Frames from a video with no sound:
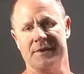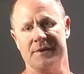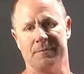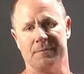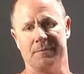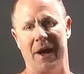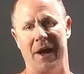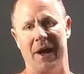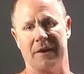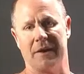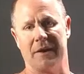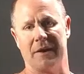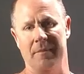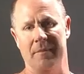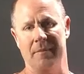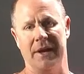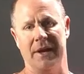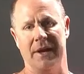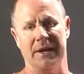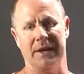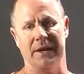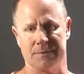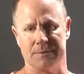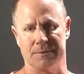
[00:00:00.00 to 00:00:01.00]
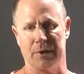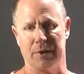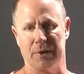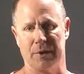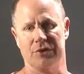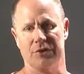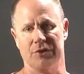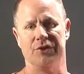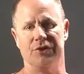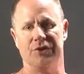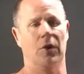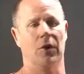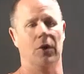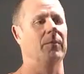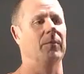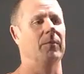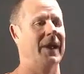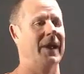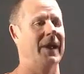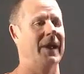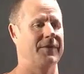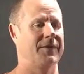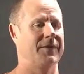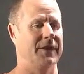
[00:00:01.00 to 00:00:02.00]
this by committee is because you
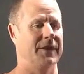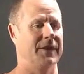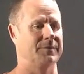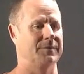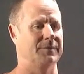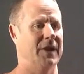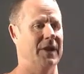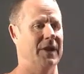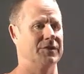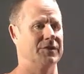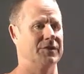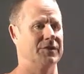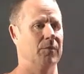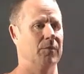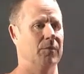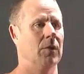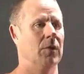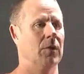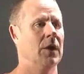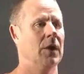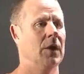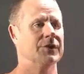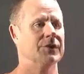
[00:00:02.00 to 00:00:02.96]
don't make things measurable.